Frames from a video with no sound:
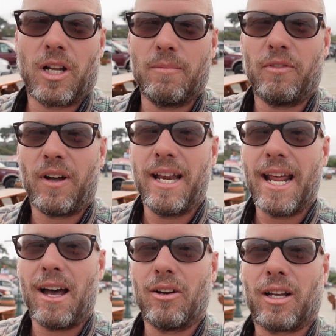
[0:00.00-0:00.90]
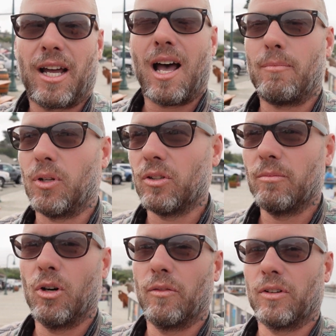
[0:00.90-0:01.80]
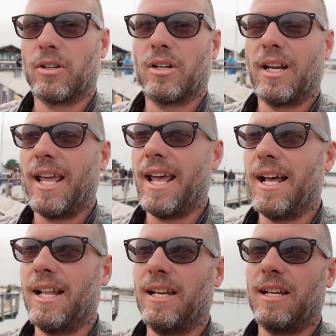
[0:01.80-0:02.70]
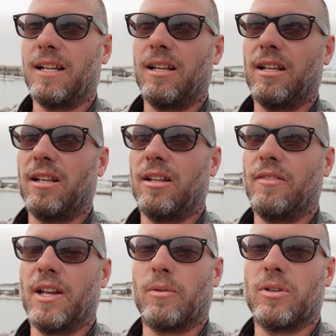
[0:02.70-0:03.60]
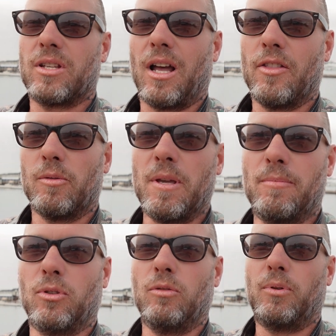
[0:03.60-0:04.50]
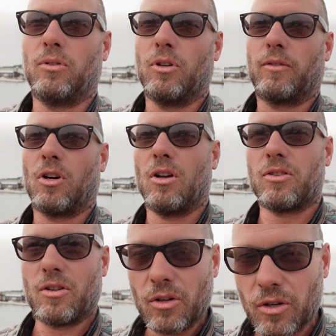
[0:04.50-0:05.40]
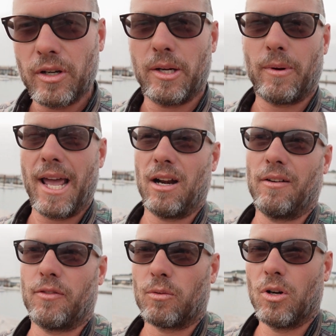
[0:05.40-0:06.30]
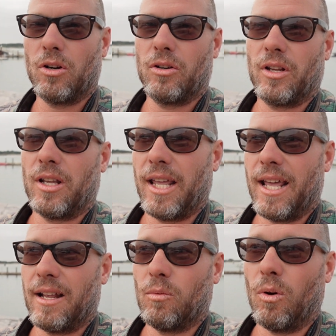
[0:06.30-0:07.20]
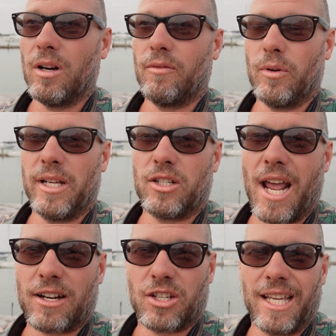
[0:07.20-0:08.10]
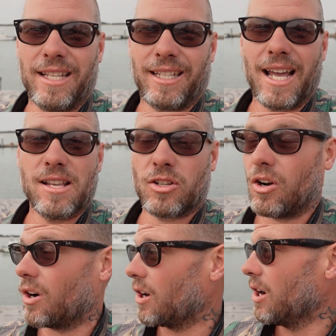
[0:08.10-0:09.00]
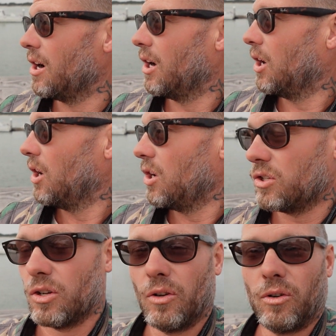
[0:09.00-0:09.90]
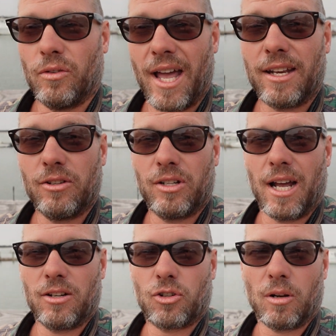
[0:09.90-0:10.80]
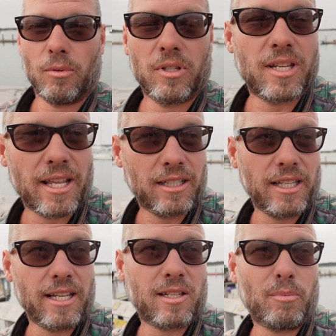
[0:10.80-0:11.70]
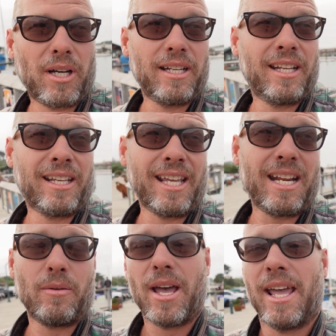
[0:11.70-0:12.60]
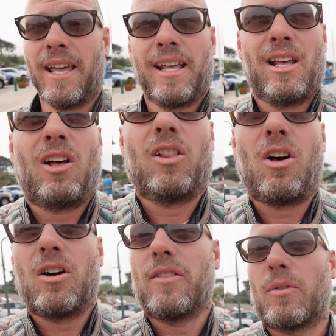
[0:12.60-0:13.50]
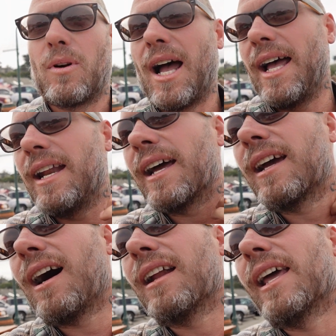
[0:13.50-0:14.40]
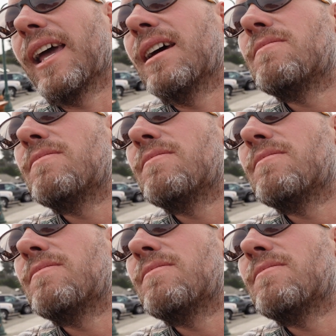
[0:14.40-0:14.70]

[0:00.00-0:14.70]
Come to find out, a cop pulled him over and there was other people who pulled over also who he ran off the road and one of which actually hit the guy's car. So that dude got in trouble to say the least. But anyway, along the ride, I caught a